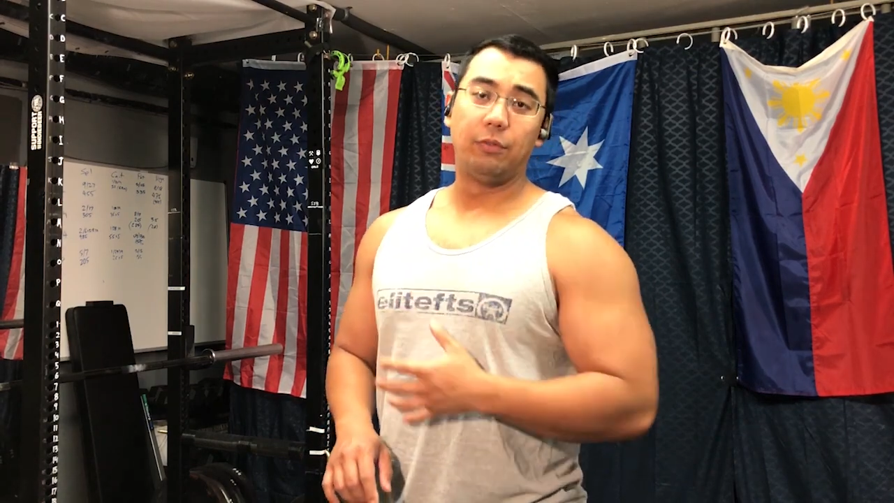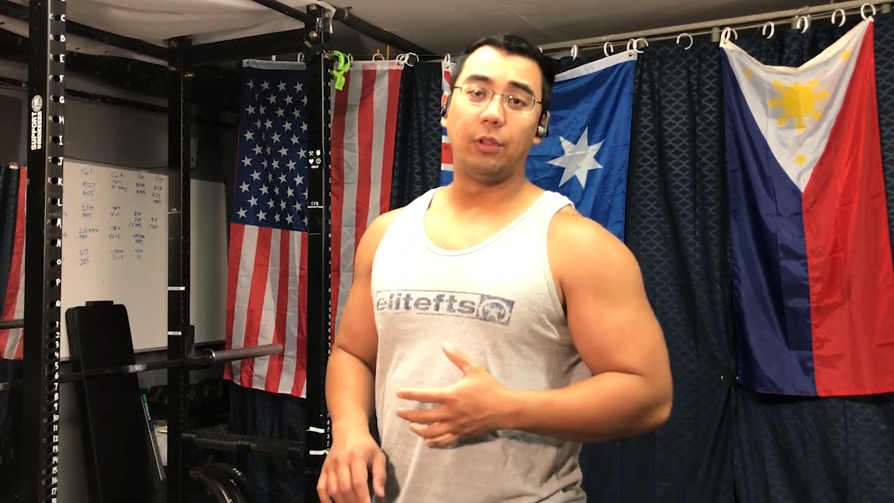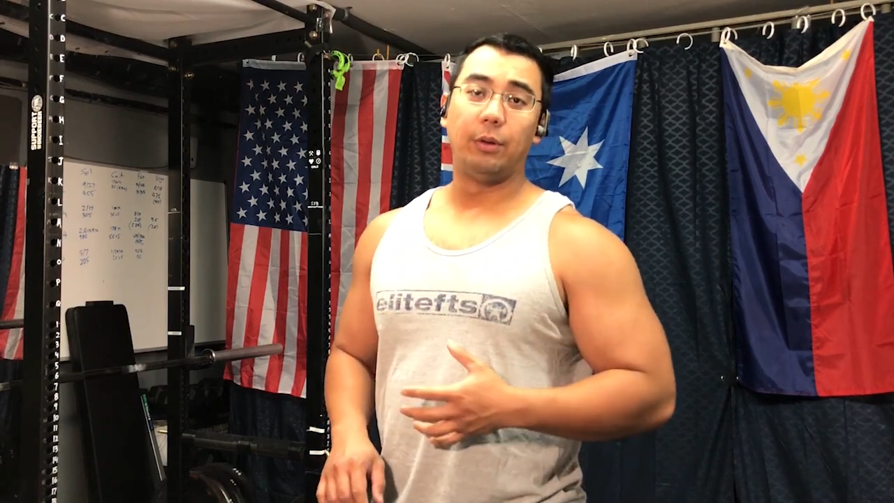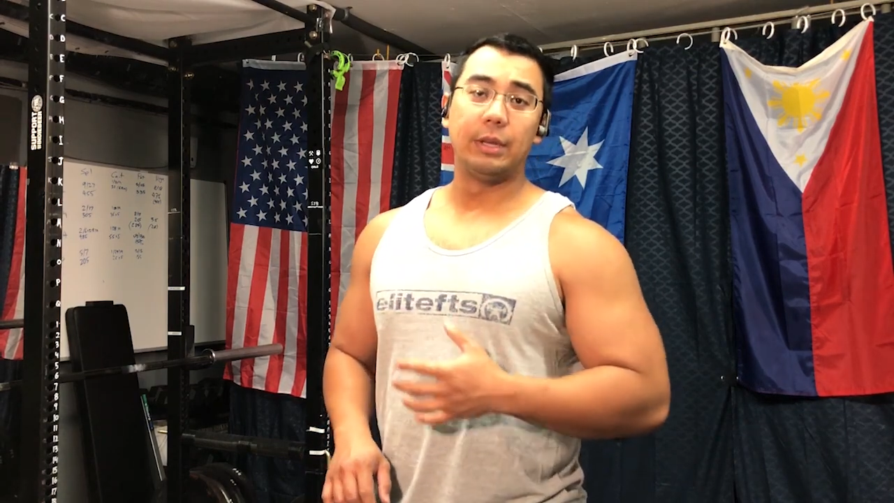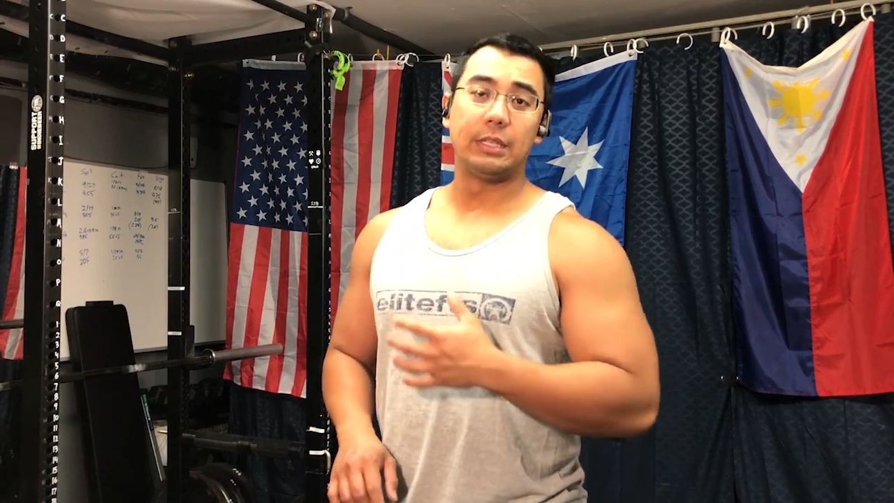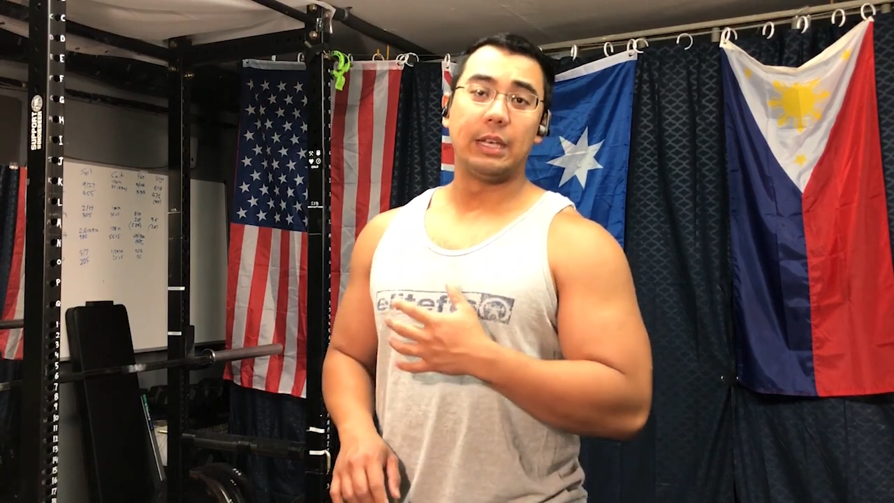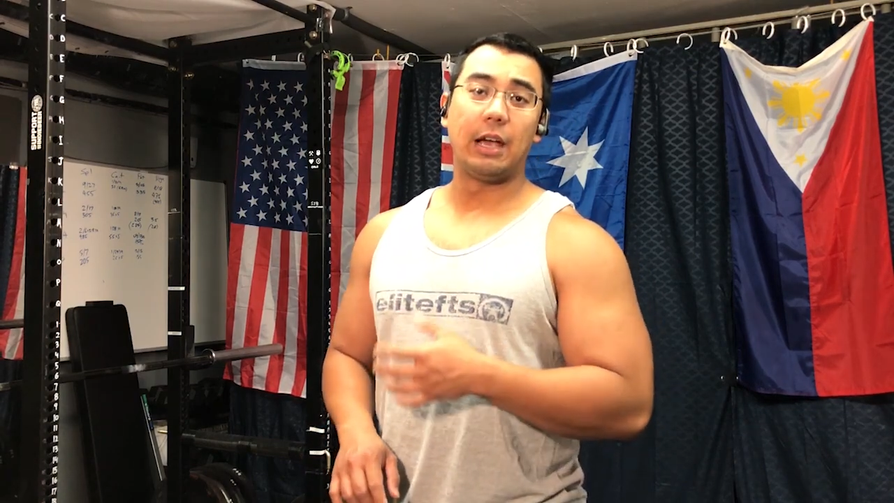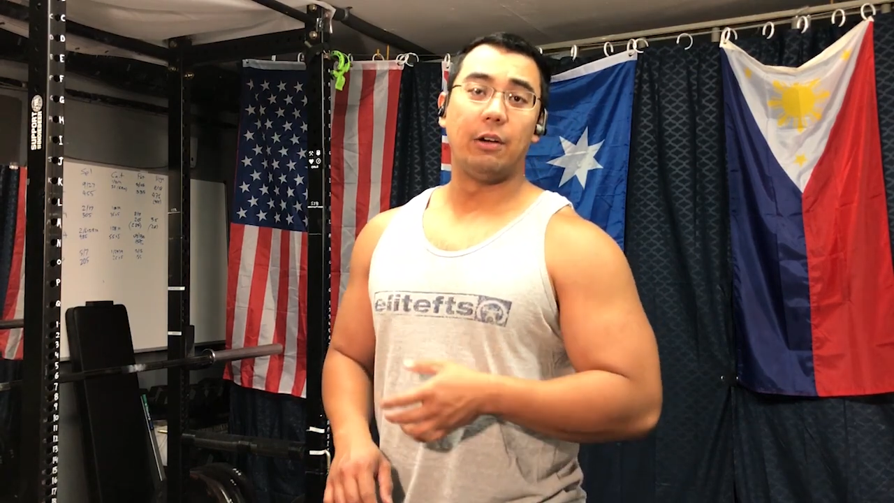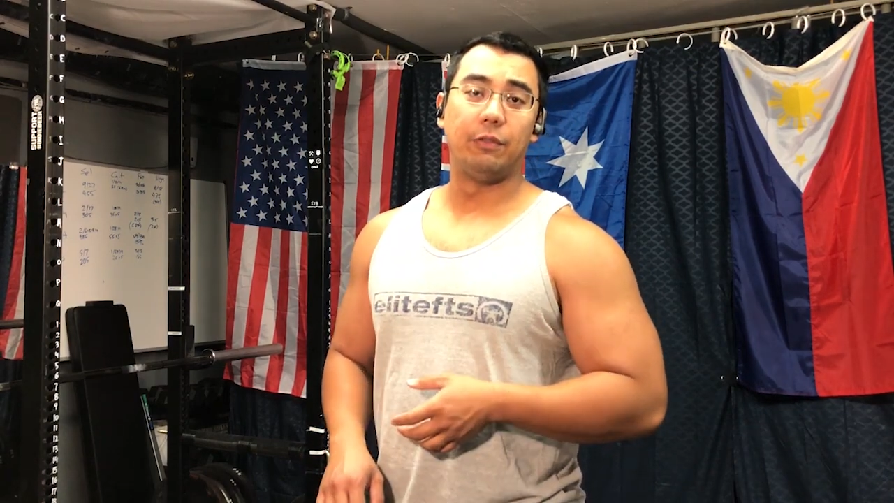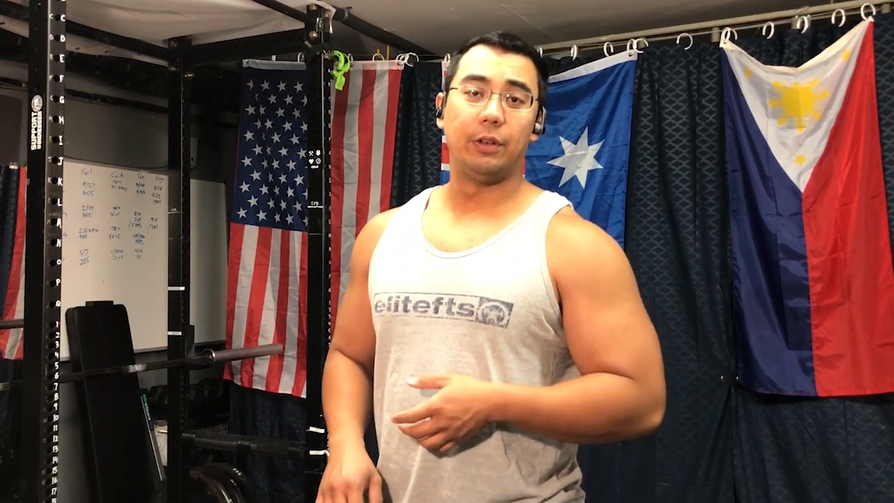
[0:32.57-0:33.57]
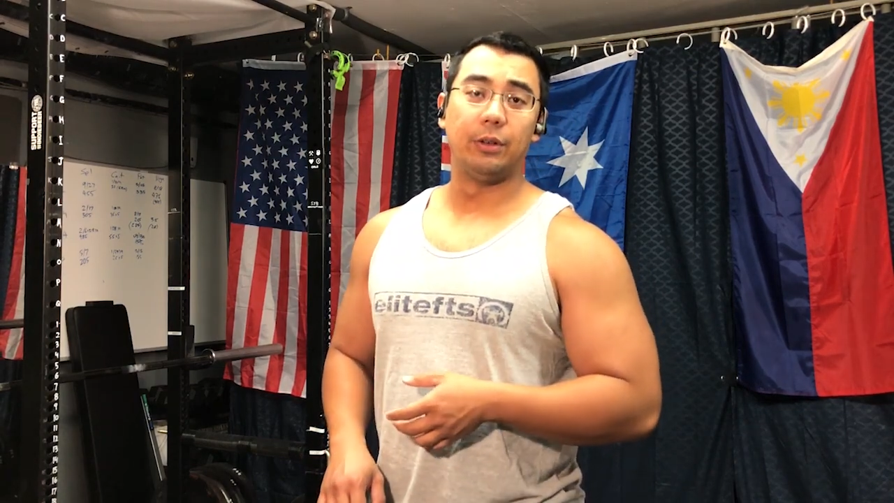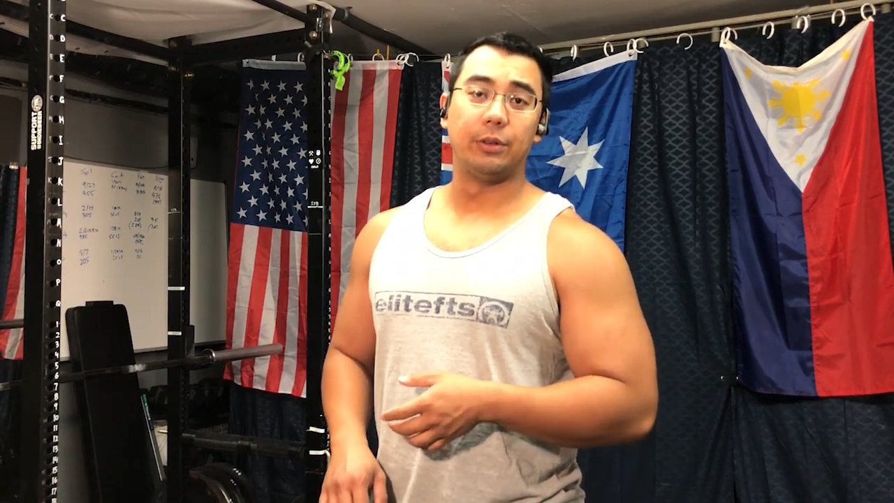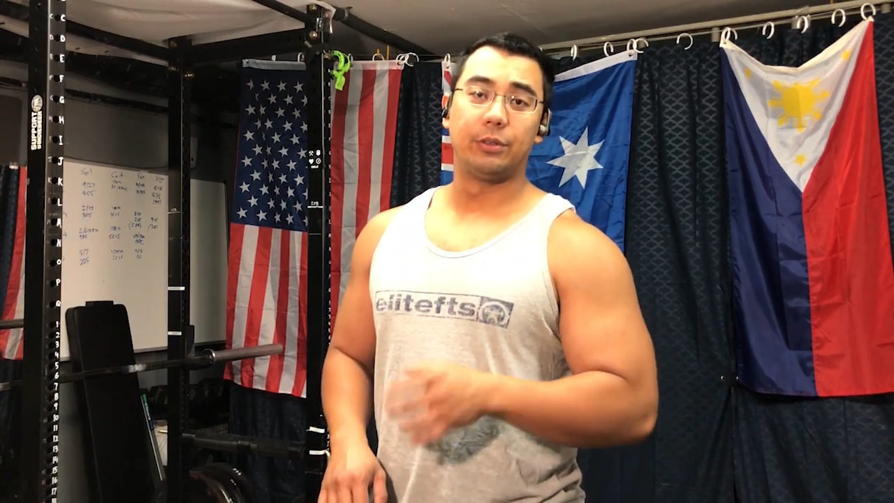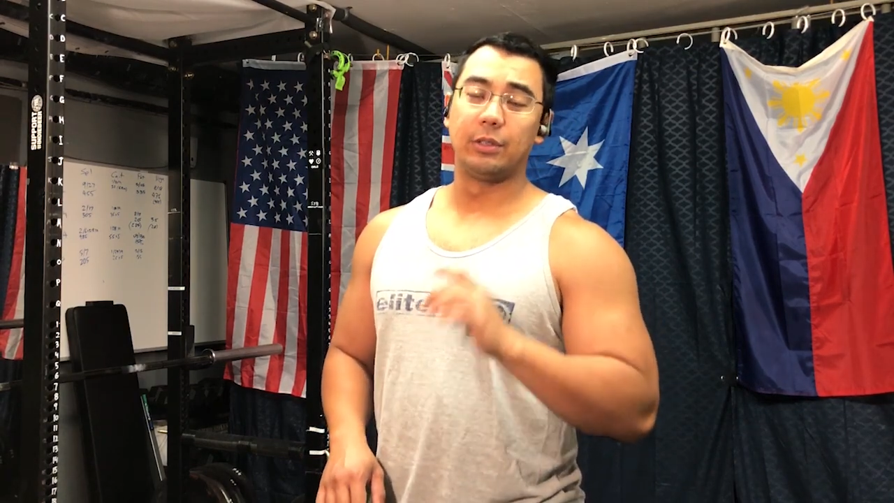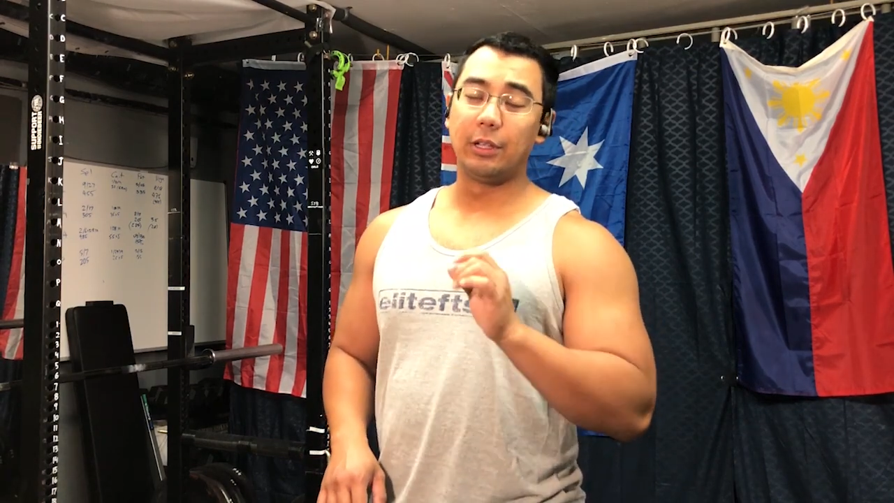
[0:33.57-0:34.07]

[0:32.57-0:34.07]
flowing, seeing how it feels.